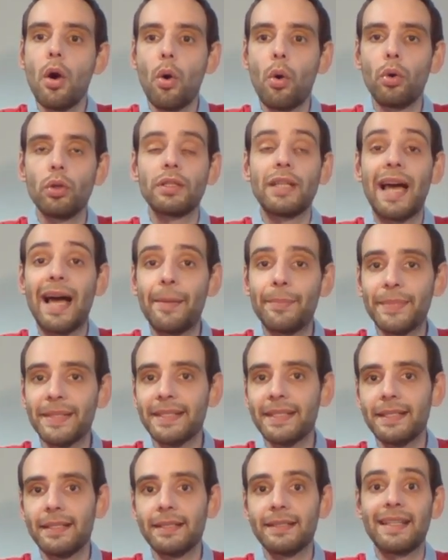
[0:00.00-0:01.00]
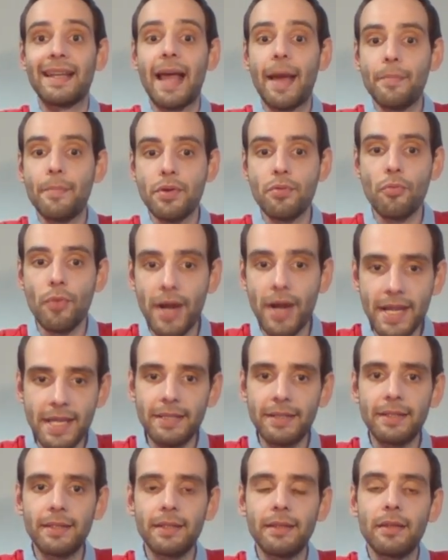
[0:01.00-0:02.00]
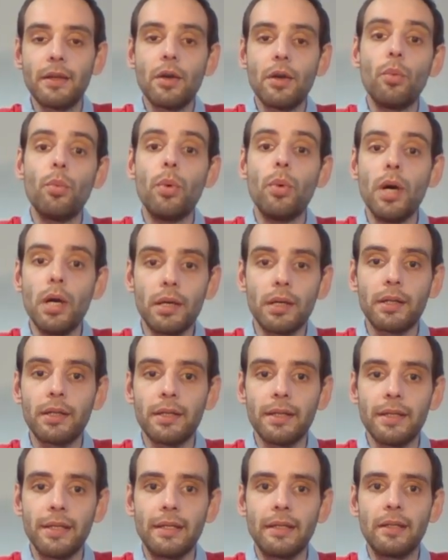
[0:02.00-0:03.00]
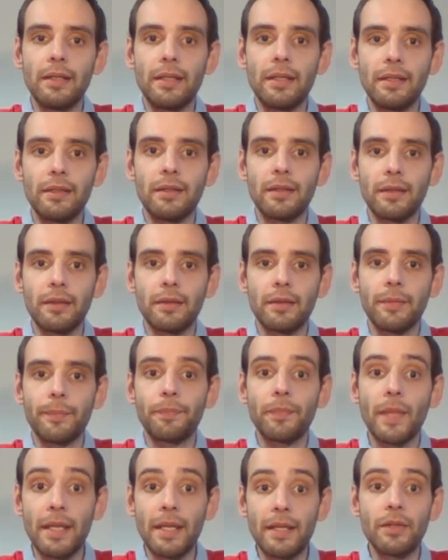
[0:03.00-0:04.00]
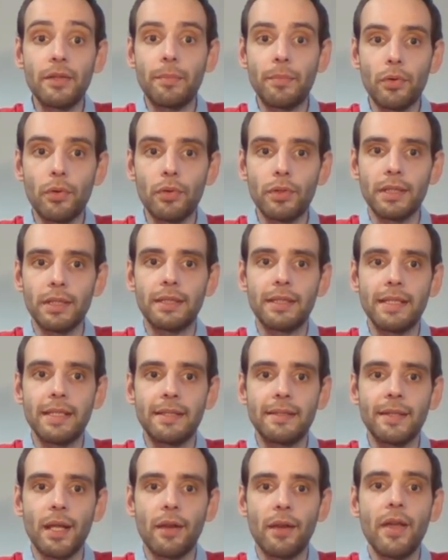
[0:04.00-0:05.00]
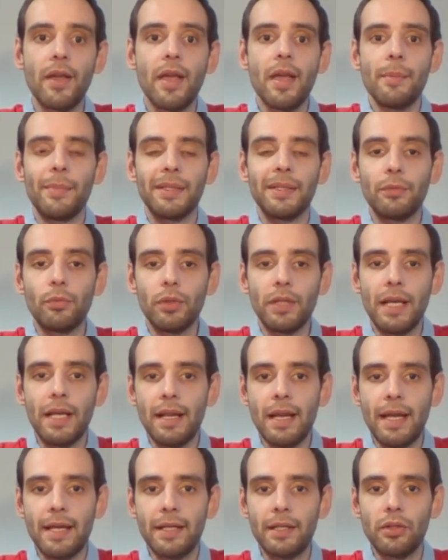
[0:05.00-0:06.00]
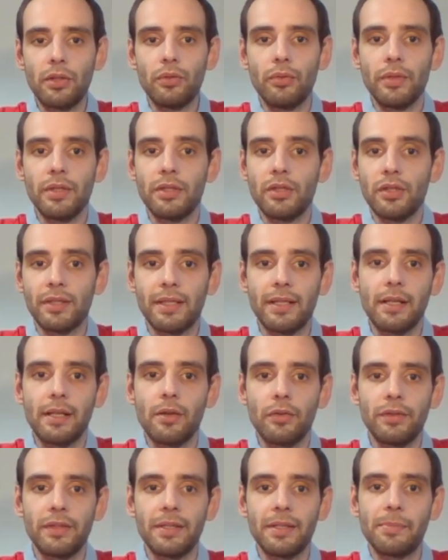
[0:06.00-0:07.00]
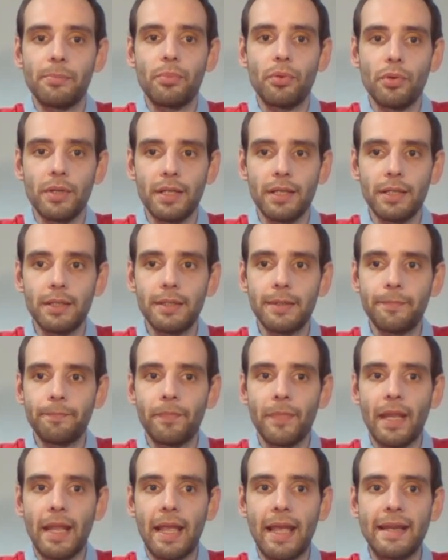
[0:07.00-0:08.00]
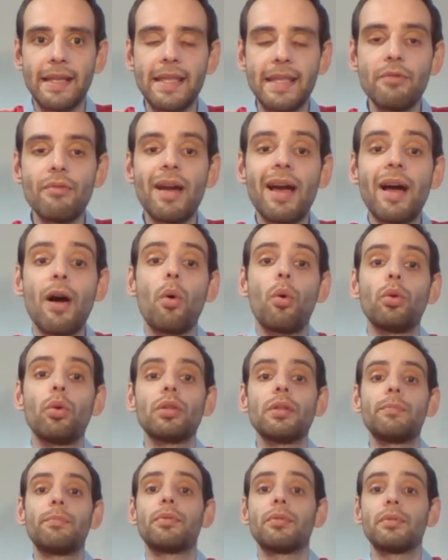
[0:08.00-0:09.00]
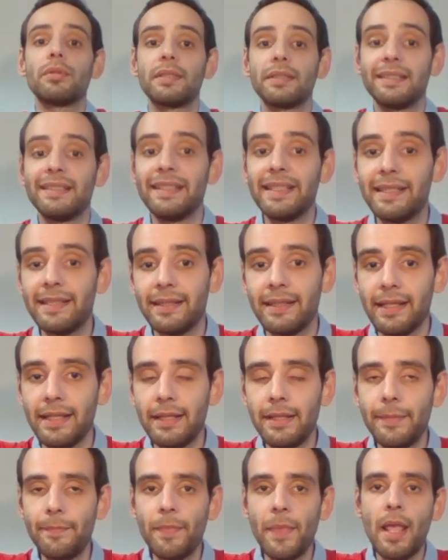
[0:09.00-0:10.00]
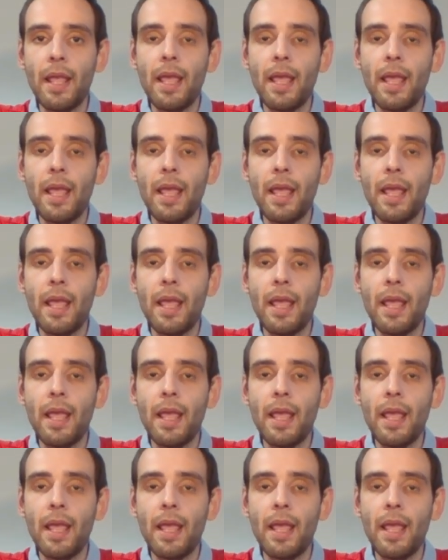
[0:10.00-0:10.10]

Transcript: all the upsells and upgrades work in the product itself. But what I like to do is just click on these products, and here are all the products listed,